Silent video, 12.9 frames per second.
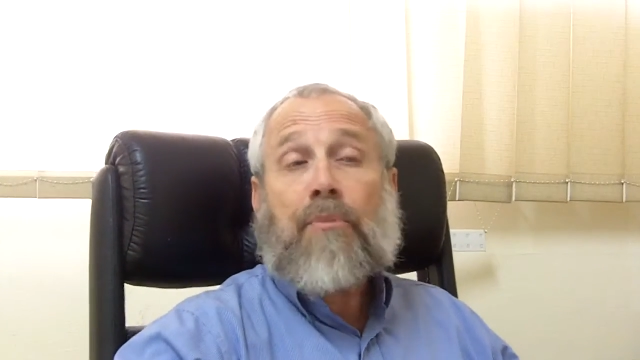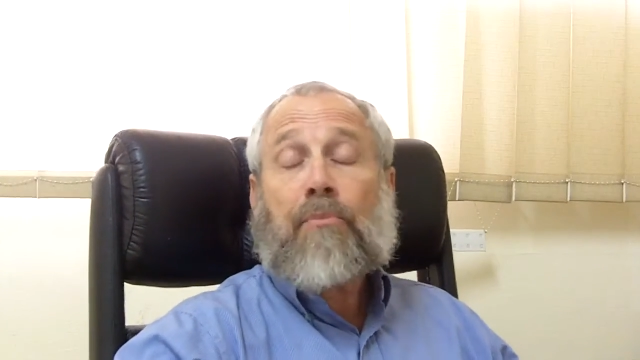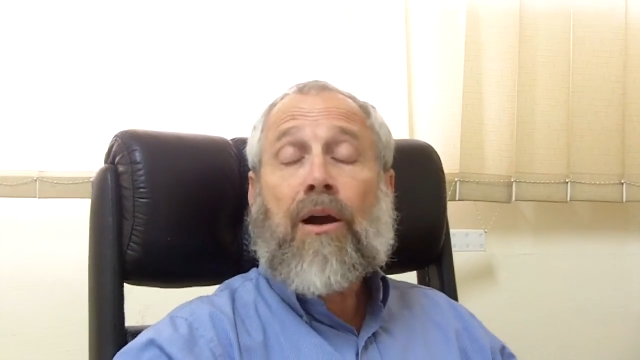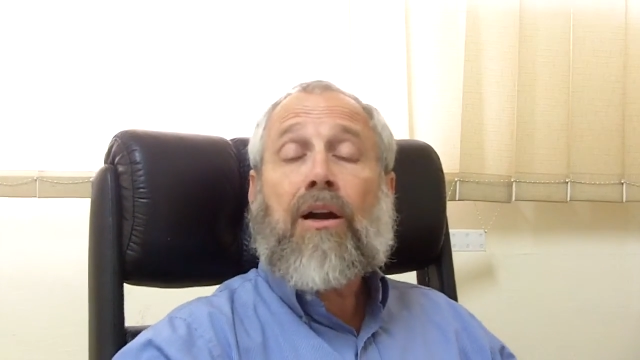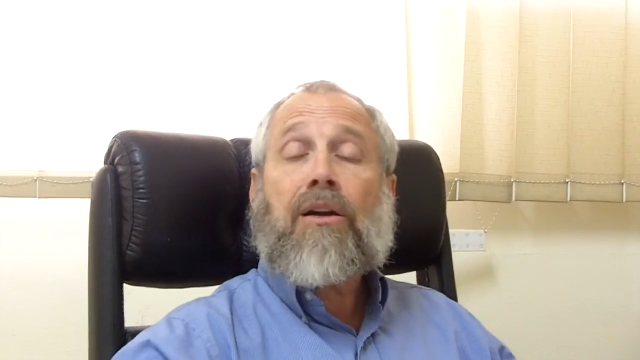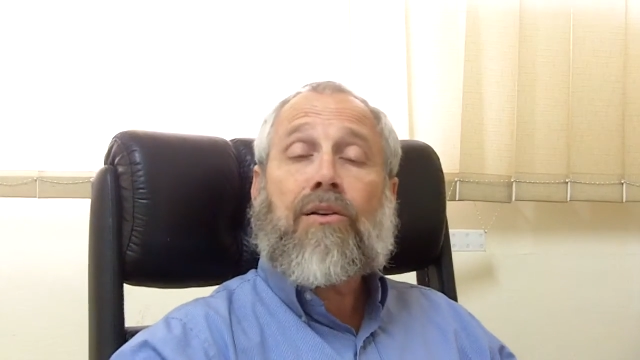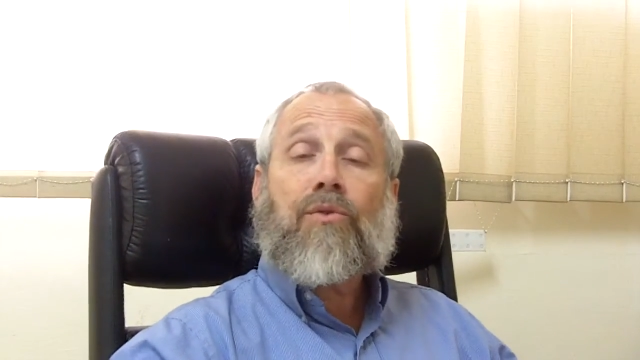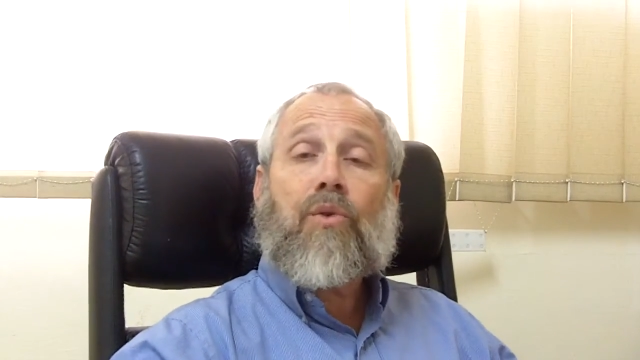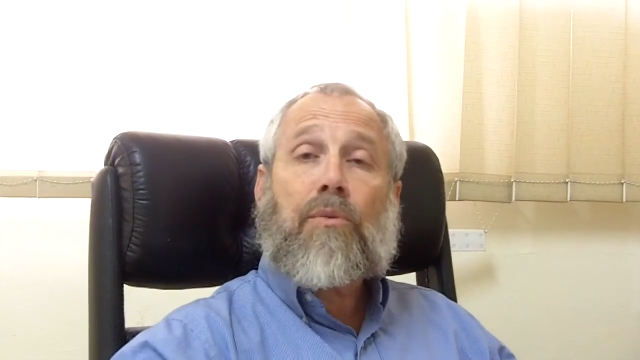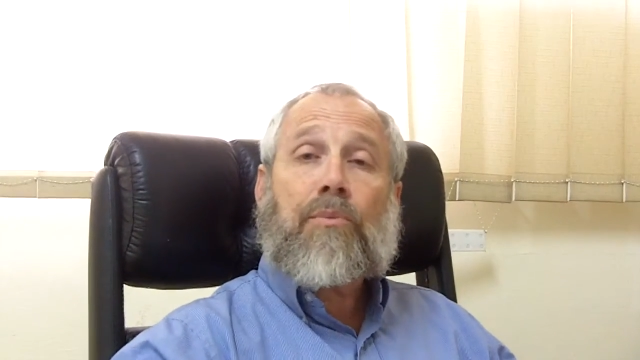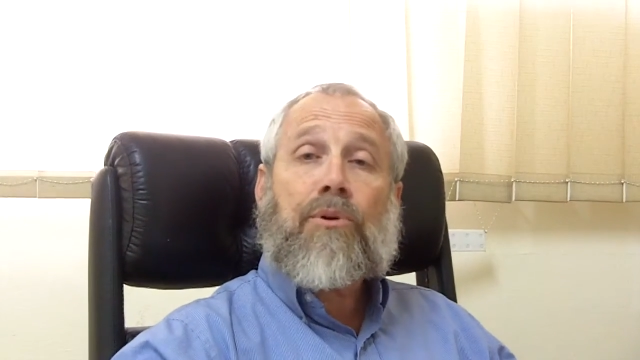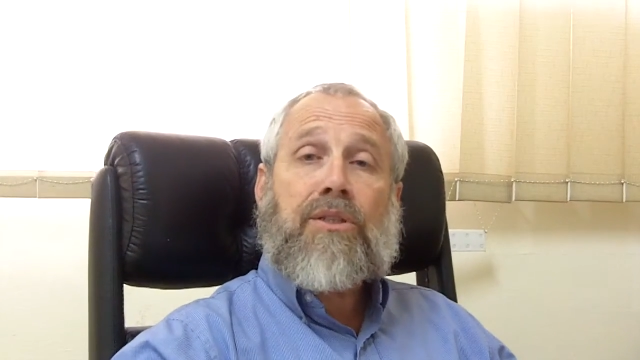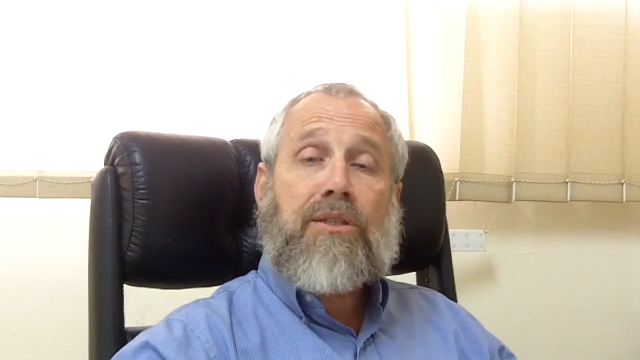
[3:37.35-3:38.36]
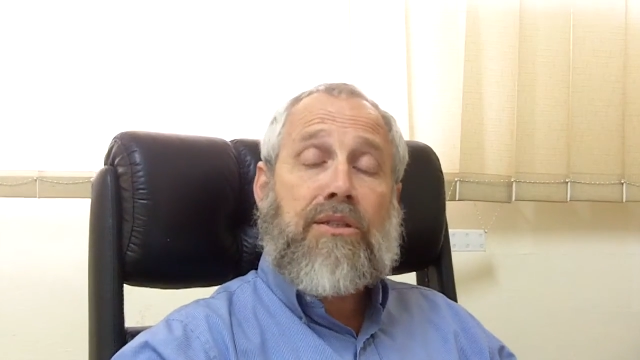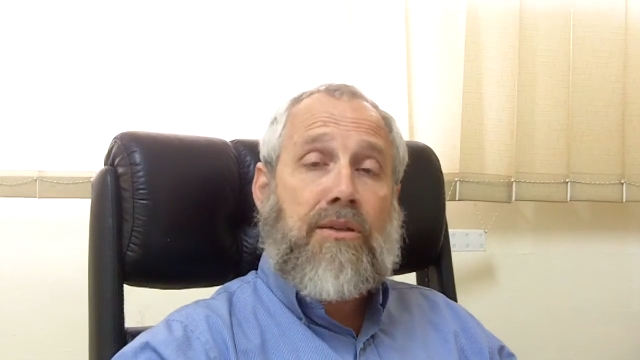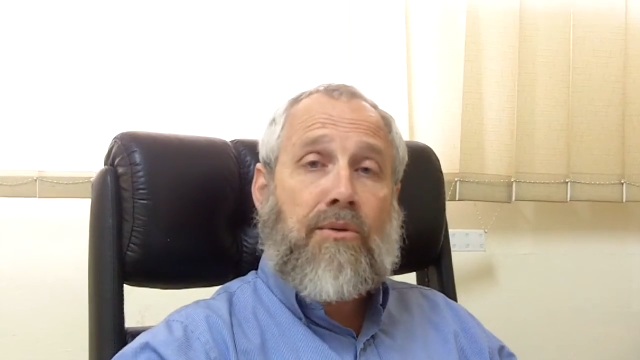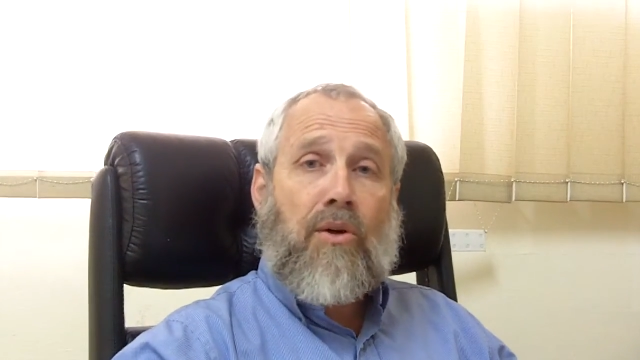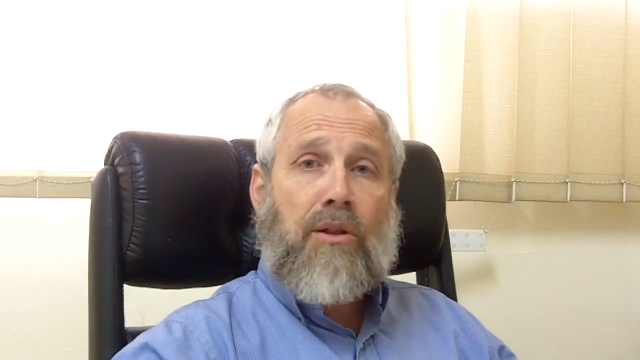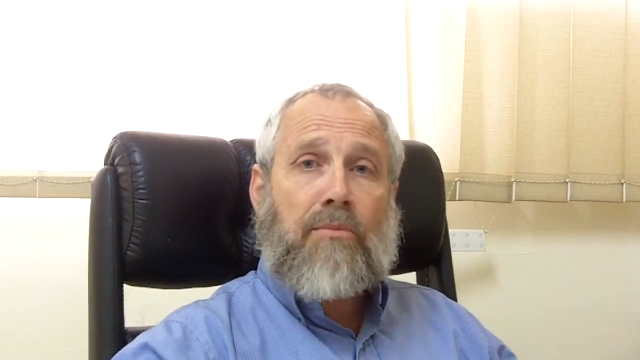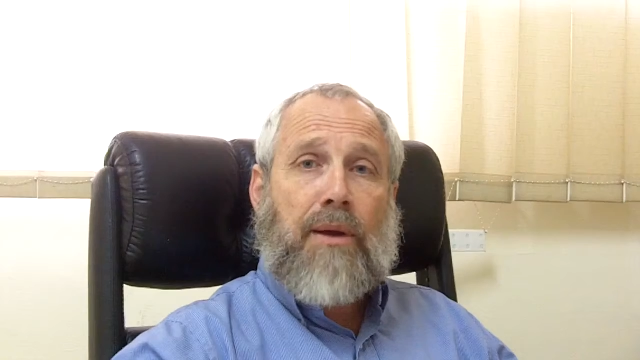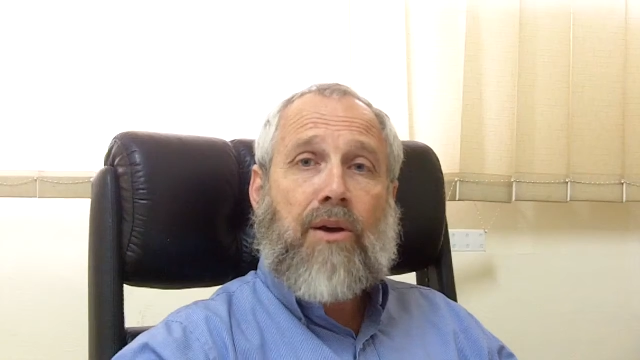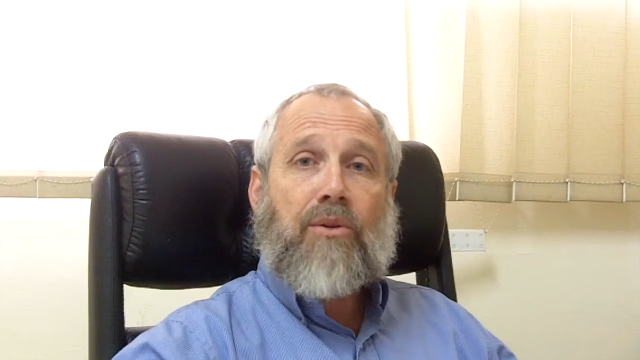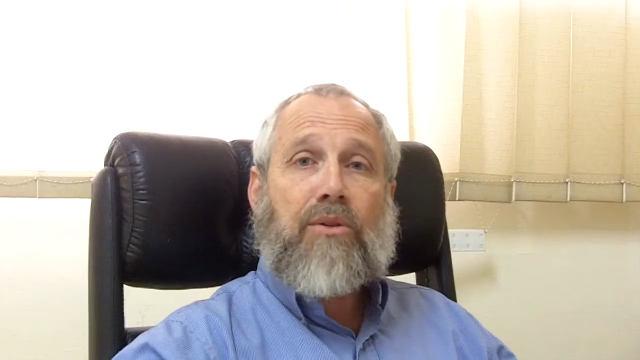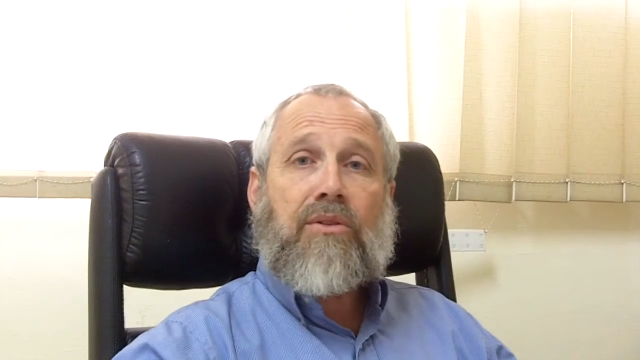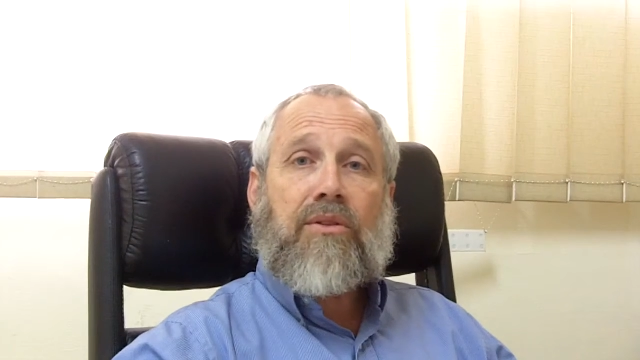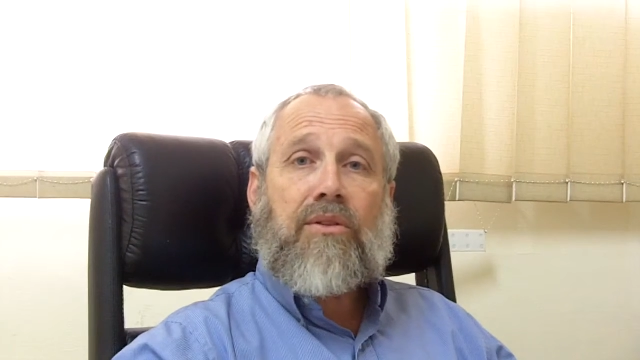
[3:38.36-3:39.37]
a part of what persons are all
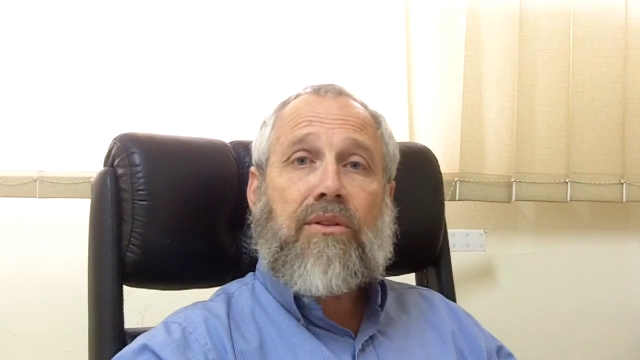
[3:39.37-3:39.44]
about?